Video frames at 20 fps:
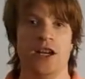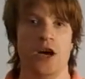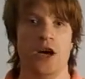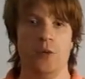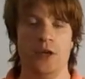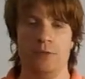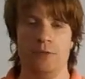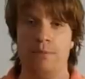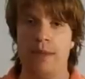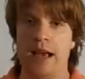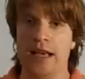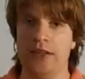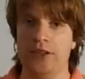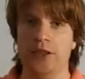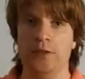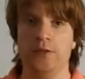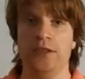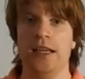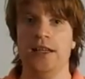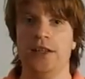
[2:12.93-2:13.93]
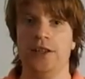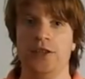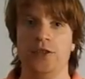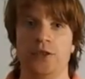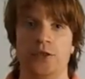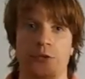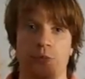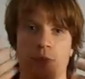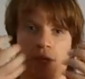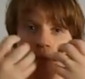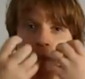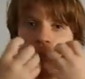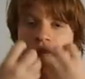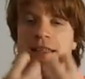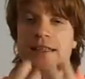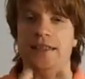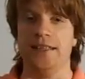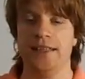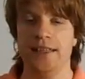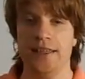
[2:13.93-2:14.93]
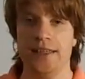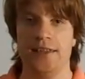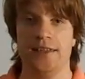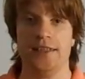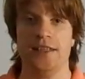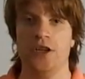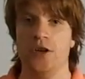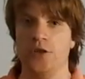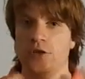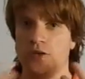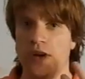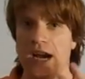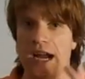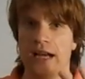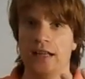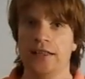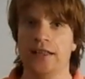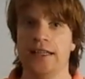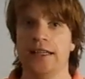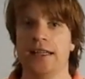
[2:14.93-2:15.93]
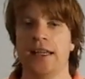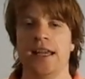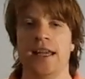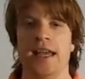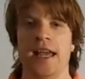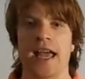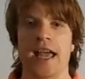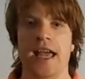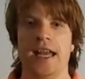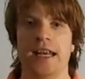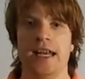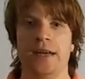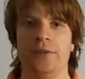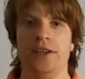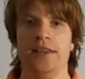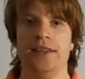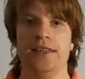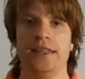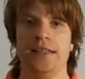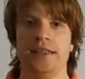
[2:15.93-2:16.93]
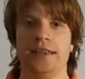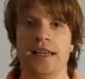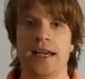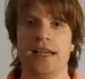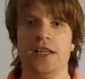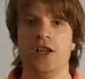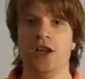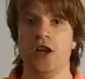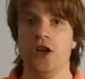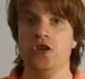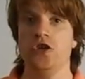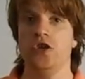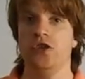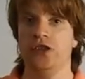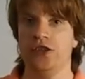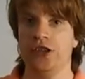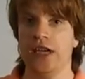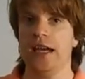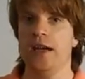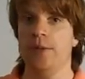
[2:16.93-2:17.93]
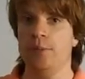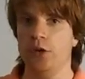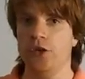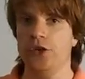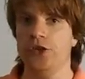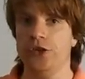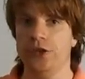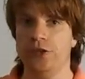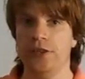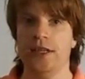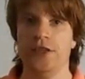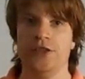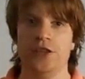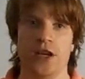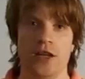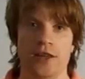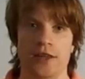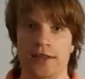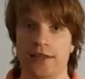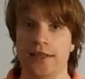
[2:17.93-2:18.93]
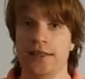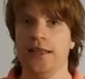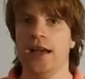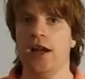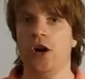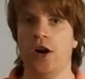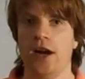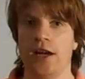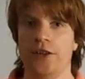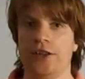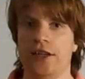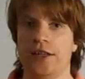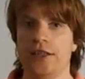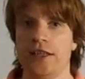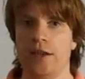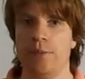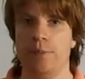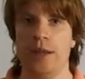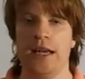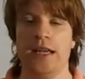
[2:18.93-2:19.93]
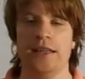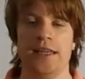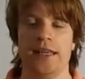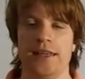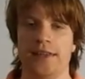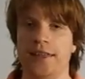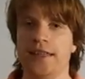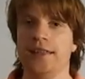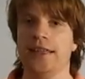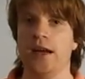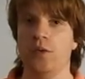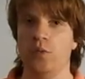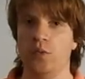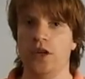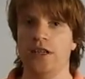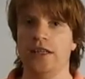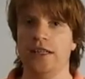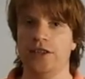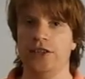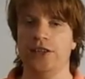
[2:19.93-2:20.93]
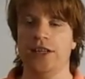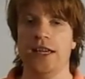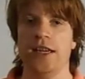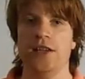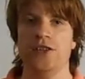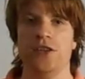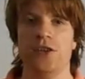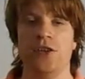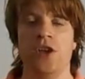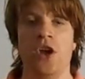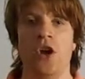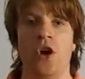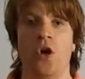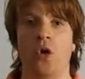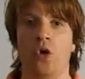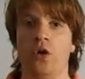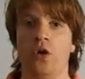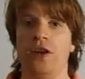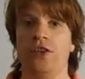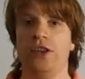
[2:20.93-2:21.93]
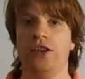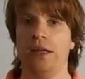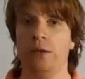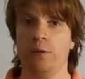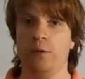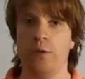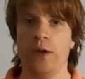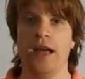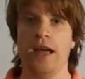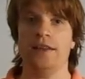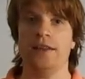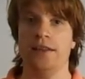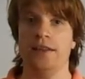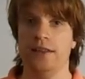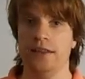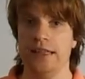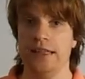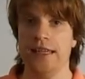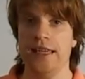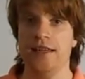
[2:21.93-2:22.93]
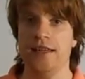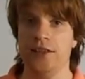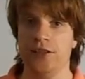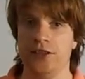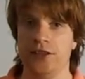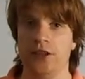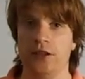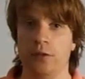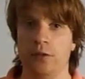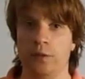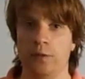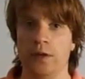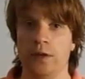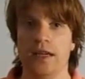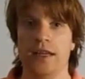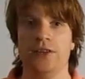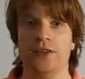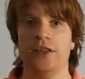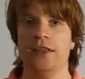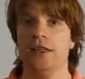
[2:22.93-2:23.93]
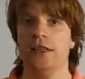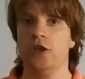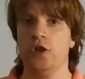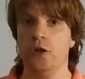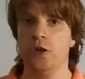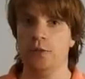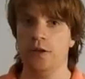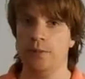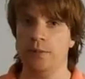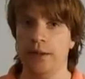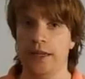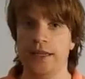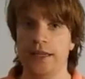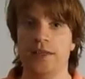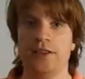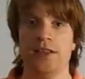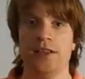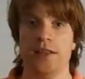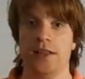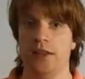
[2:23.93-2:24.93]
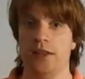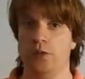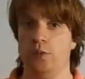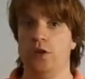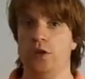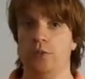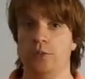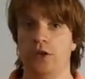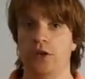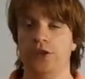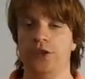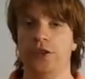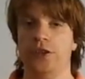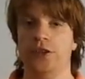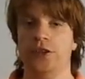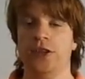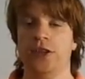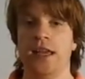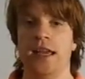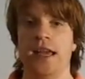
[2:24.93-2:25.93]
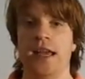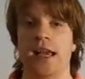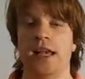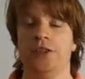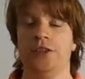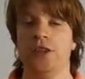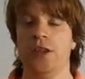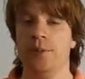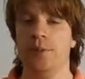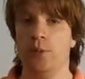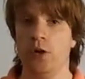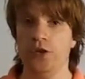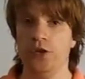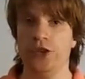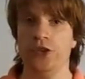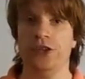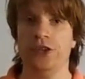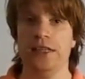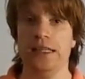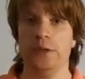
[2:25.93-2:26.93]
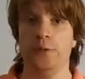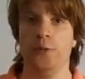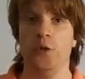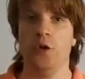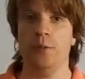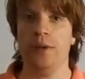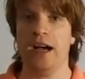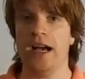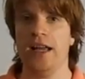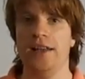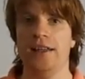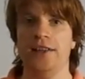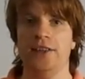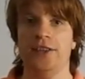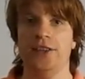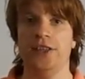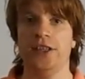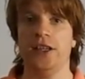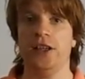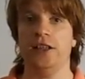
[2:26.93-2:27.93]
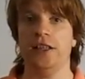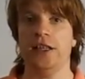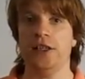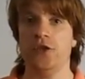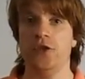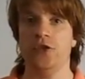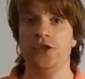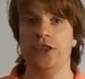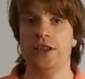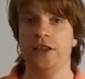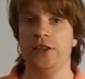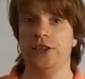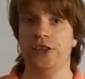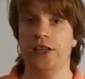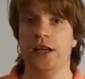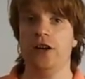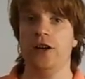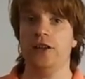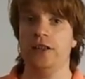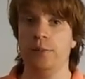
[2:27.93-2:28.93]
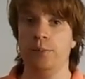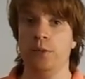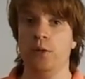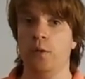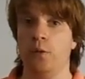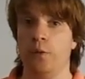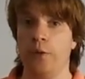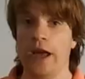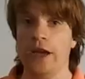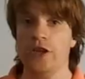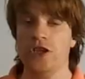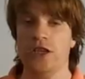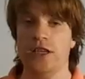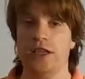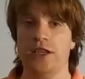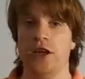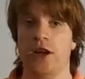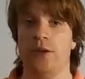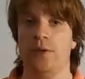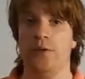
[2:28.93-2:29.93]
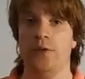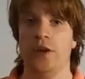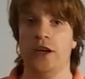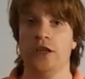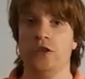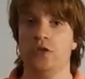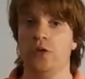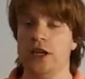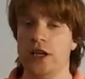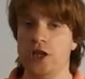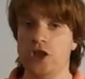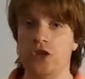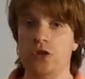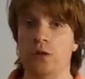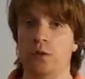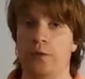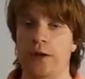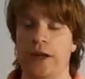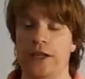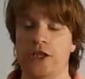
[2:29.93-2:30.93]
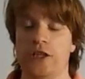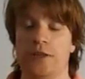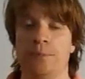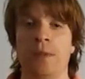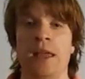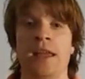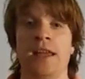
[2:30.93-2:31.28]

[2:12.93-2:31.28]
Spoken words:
with massive tentacles, with big teeth, growling, and everything that you say a monster is, the thing that hides under your bed, that thing that really scares you? Or is it in fact the inner self? Is it the human beings that are the real monsters? And so the monsters in this film aren't necessarily used in a stereotypical fashion, a very traditional fashion.